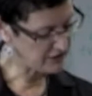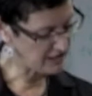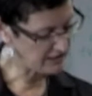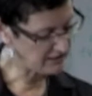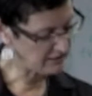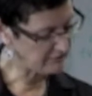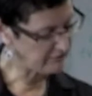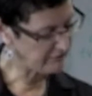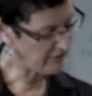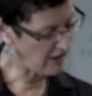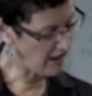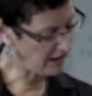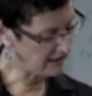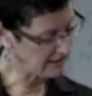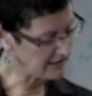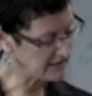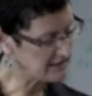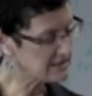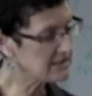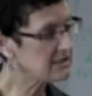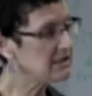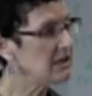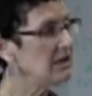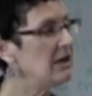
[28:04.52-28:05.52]
gendered
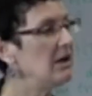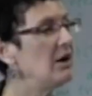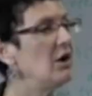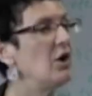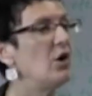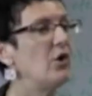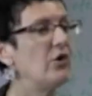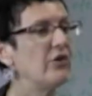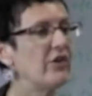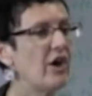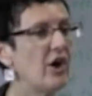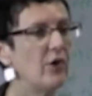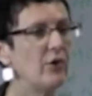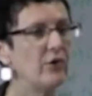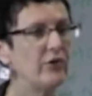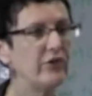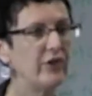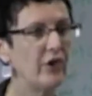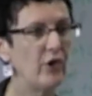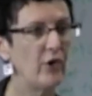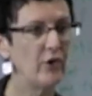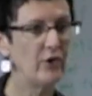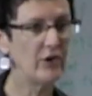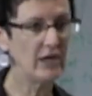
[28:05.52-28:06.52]
violence, although
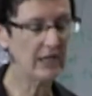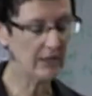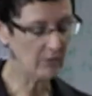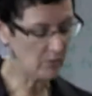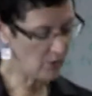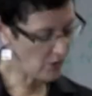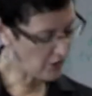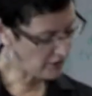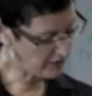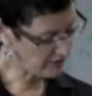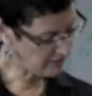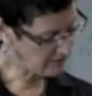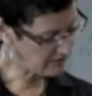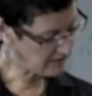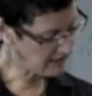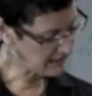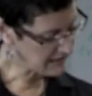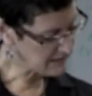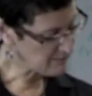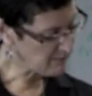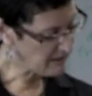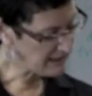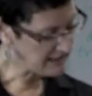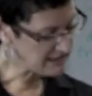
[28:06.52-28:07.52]
the early work
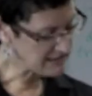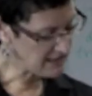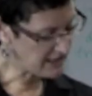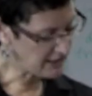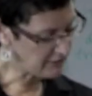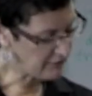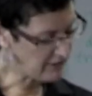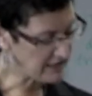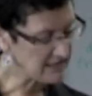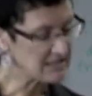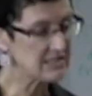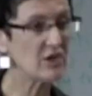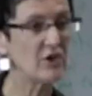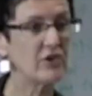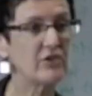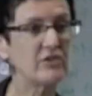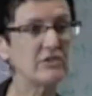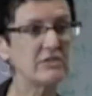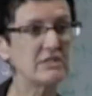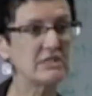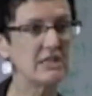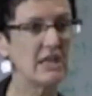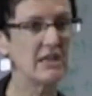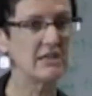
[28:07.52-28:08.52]
that's being done around
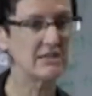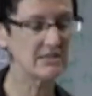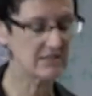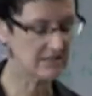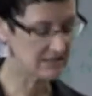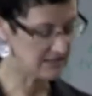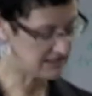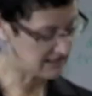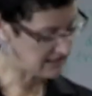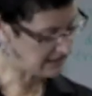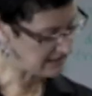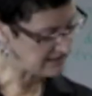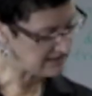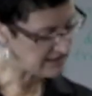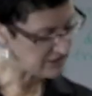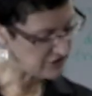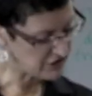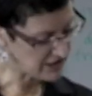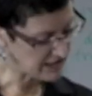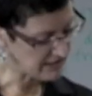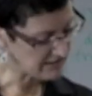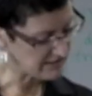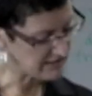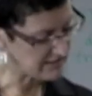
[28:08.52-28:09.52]
circle sentencing
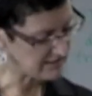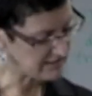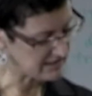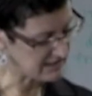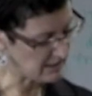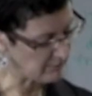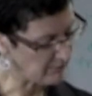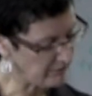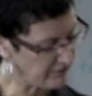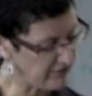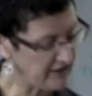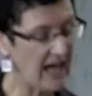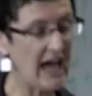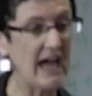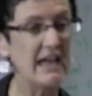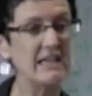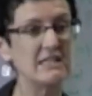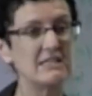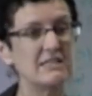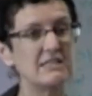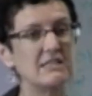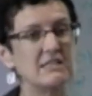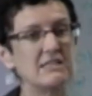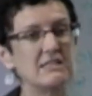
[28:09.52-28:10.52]
suggests that some of the
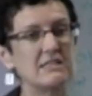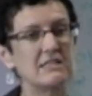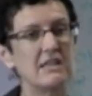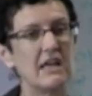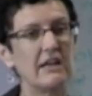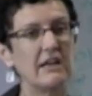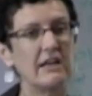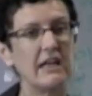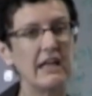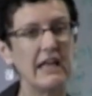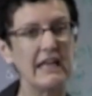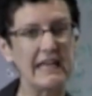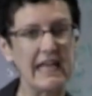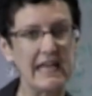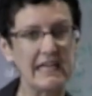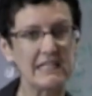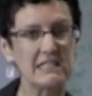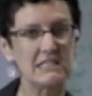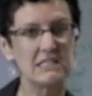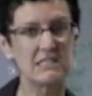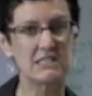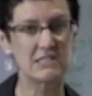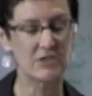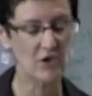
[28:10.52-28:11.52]
cases that get
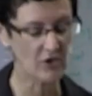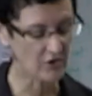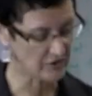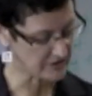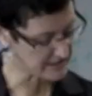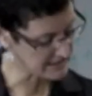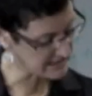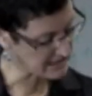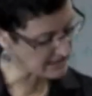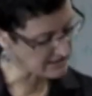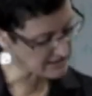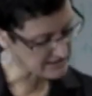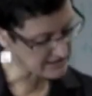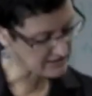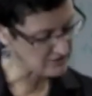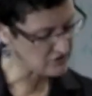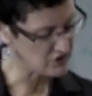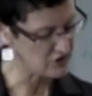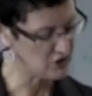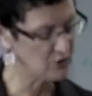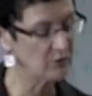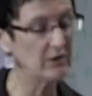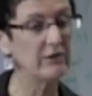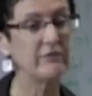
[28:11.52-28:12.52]
into circle sentencing
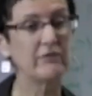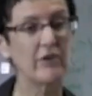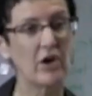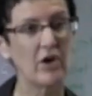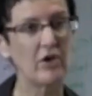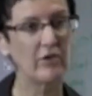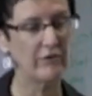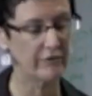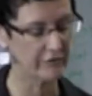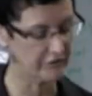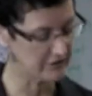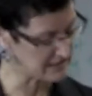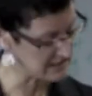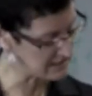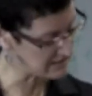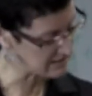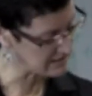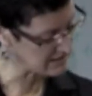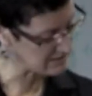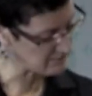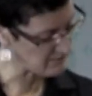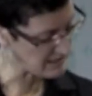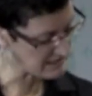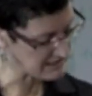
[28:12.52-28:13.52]
do involve, for
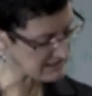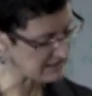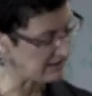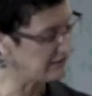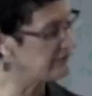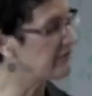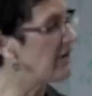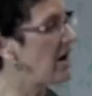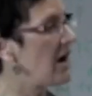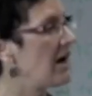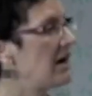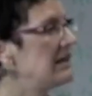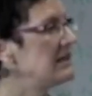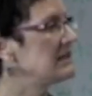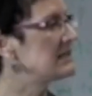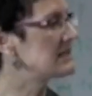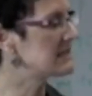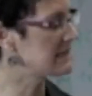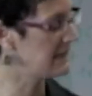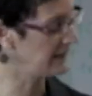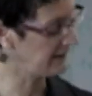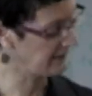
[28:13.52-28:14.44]
instance, domestic violence.